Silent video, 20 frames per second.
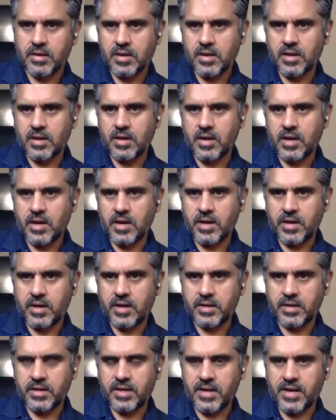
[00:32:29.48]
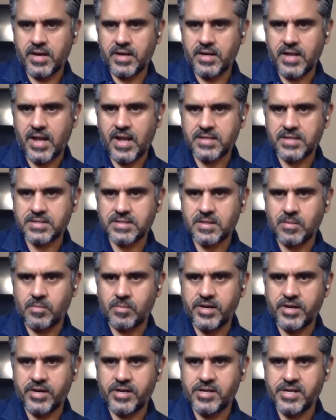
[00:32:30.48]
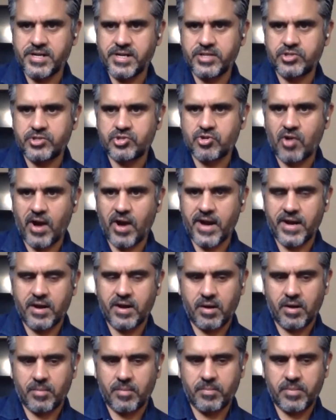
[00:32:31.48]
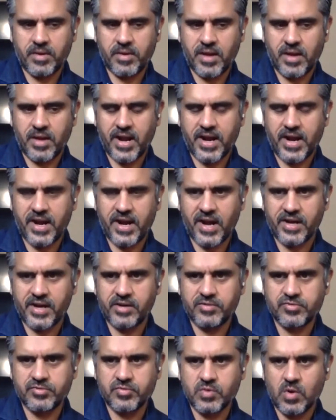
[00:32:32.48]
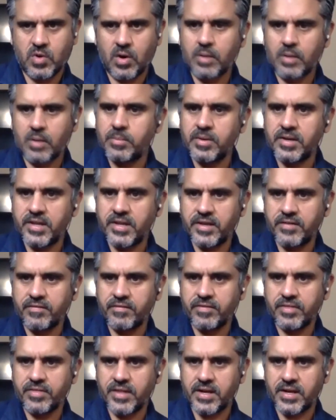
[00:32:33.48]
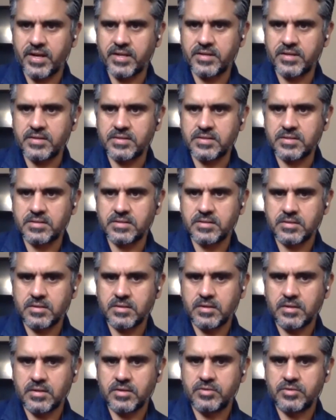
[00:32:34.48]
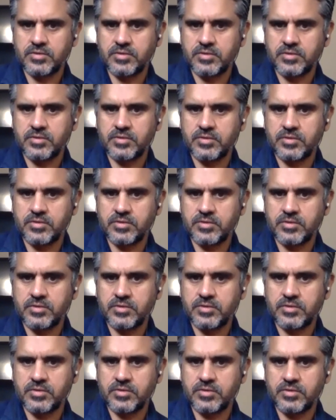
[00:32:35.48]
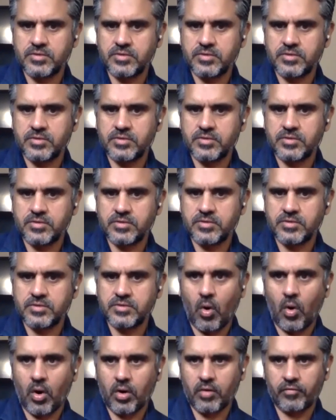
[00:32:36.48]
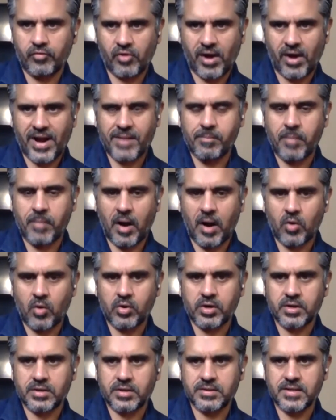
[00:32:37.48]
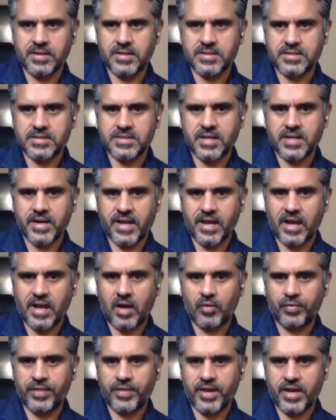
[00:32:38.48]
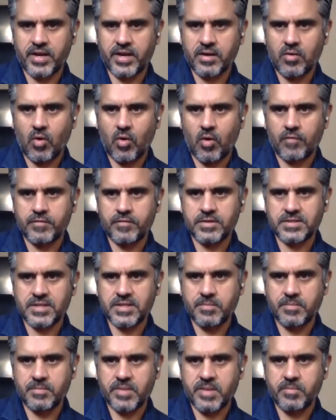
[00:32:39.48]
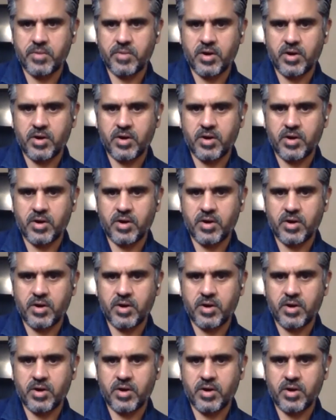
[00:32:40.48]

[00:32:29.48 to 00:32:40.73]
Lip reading: it has completely dried up. I do not believe that is true. There is a lot of dry powder that's sitting out there. Obviously, people